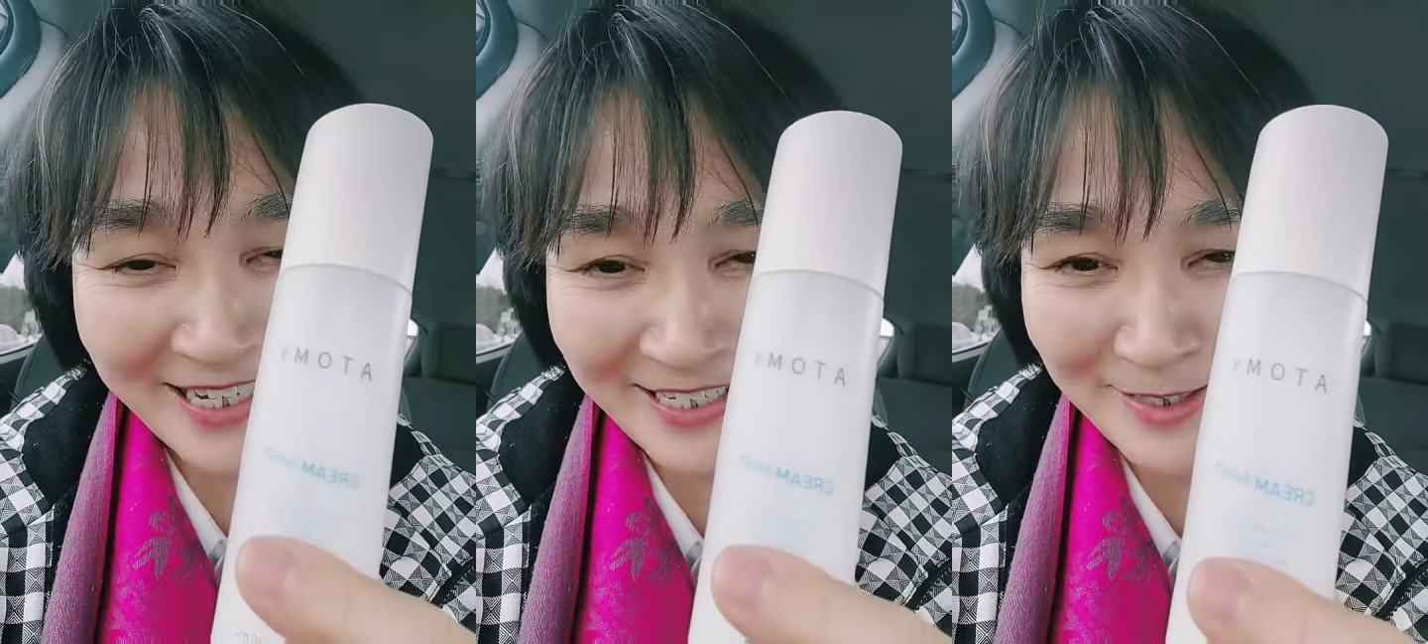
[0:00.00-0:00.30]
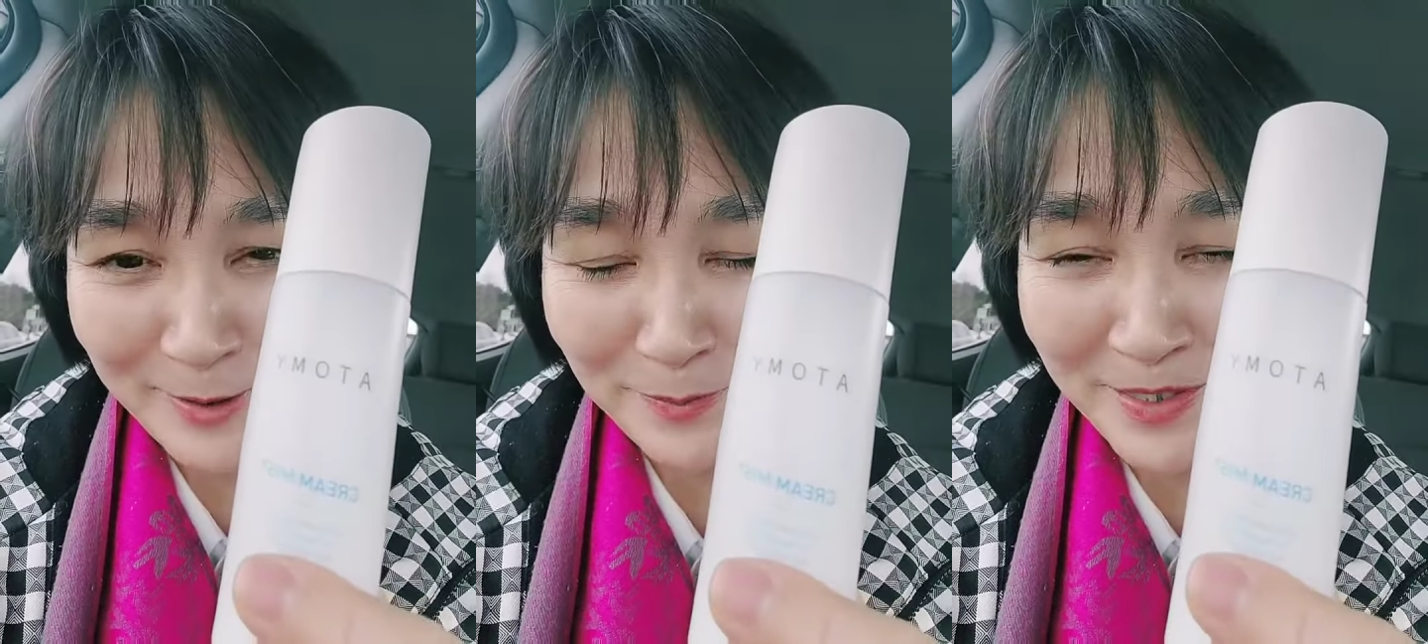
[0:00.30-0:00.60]

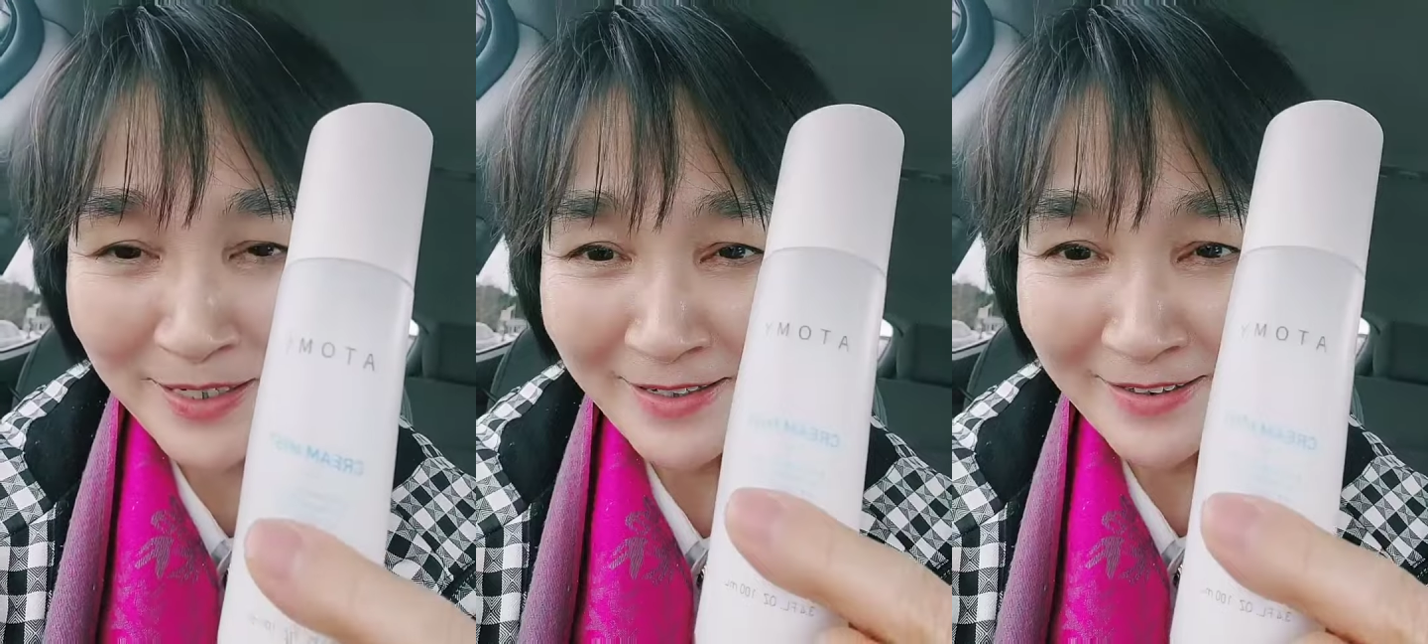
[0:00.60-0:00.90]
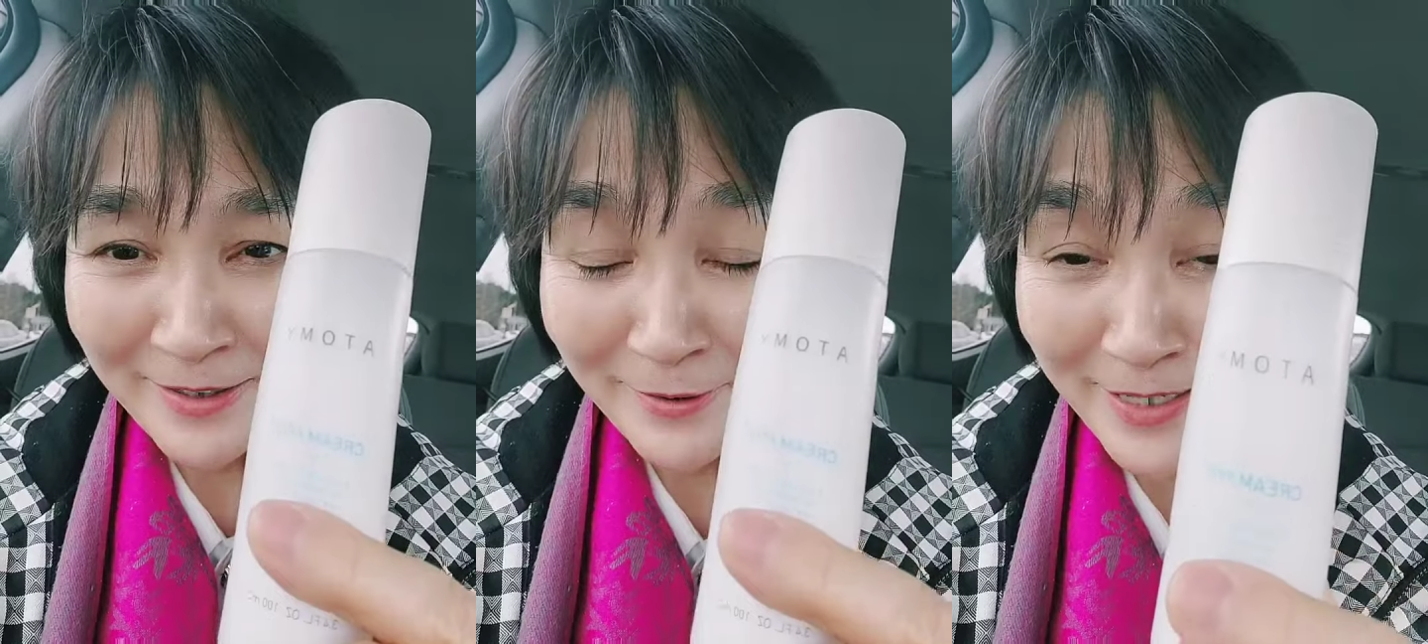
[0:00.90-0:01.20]
Atomy
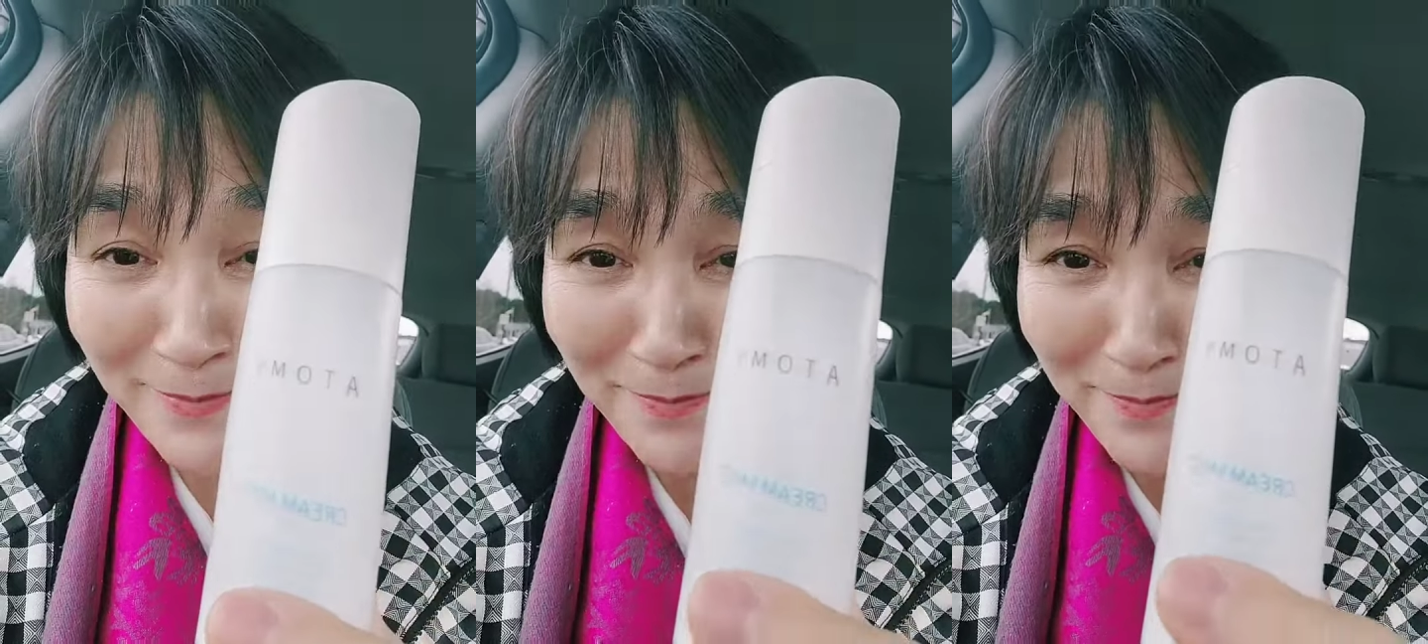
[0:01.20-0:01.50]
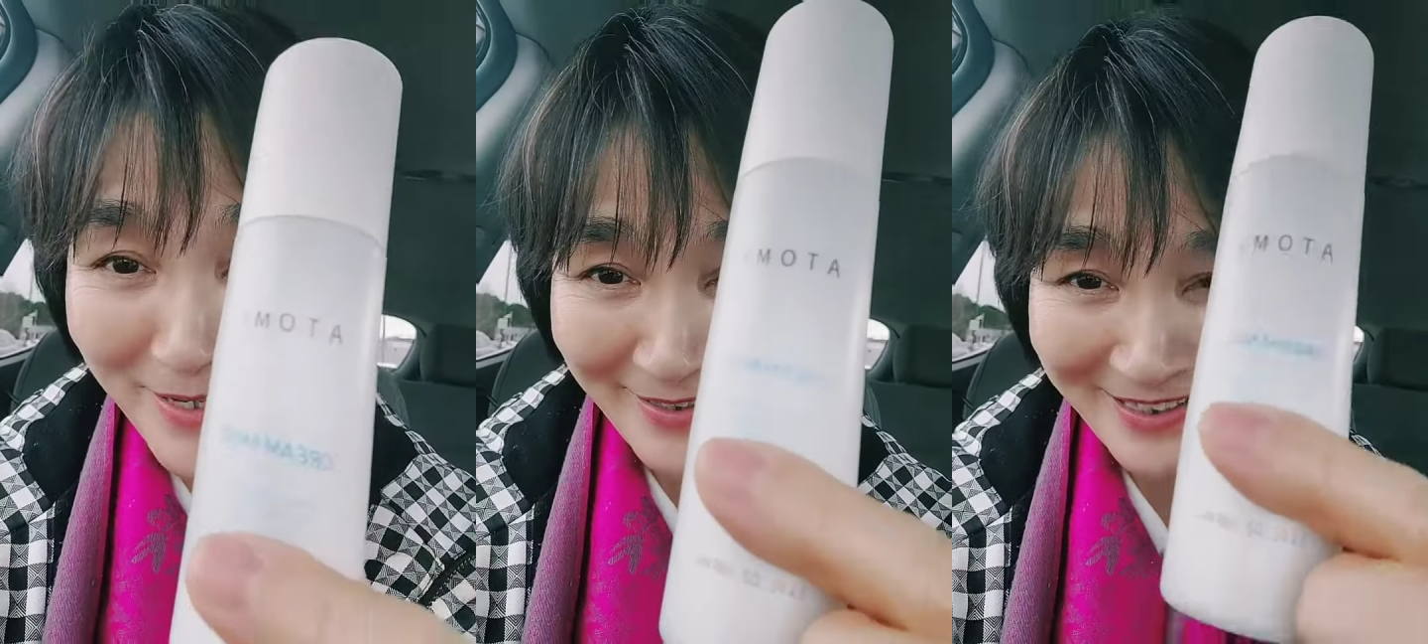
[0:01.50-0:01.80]

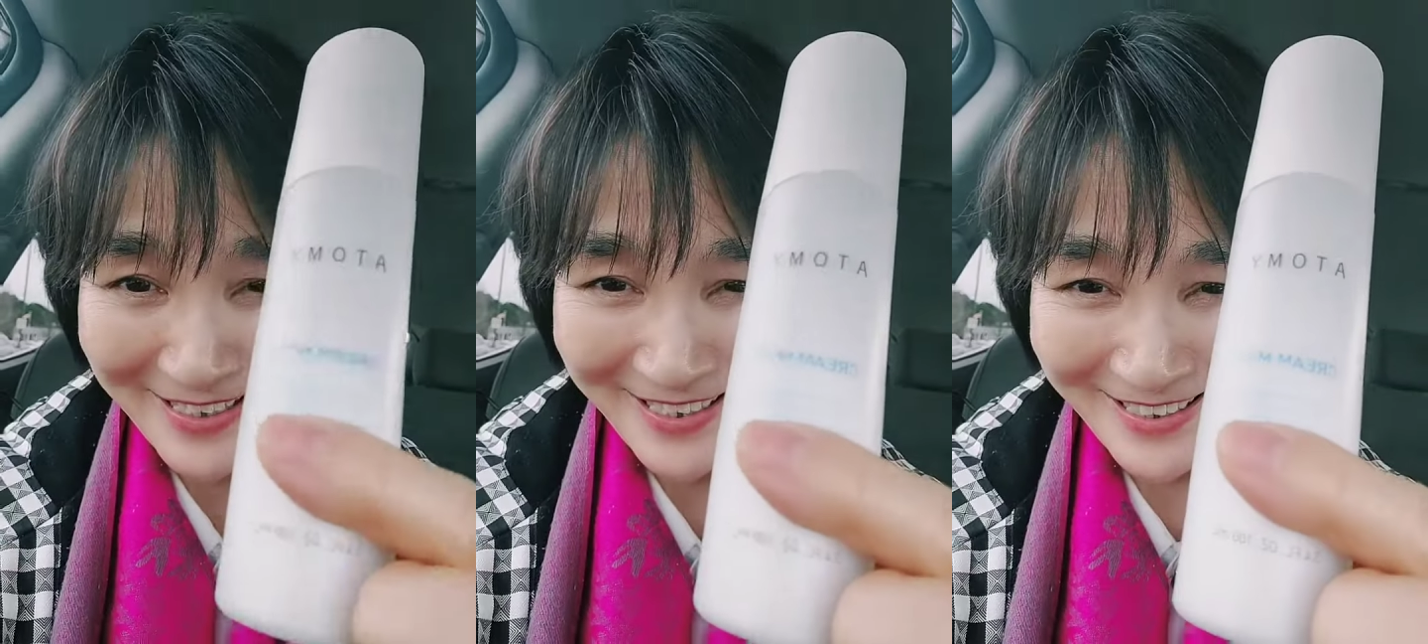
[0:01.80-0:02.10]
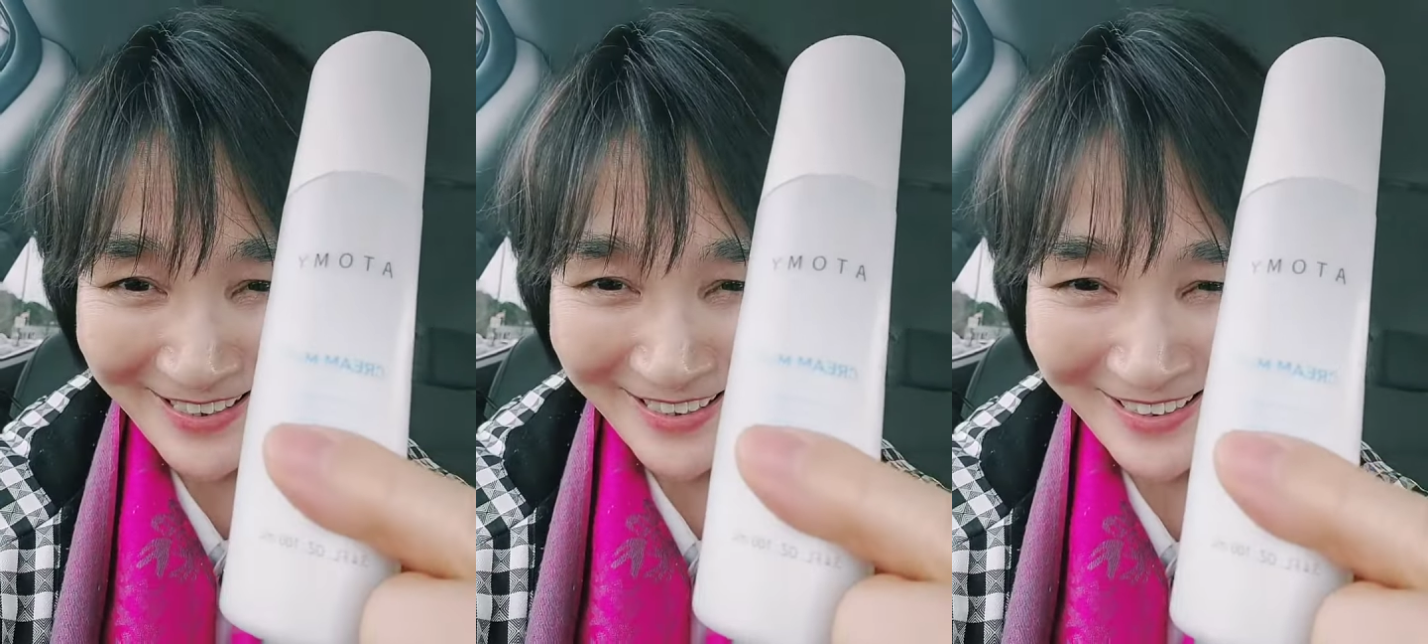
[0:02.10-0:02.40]
Cream Mist.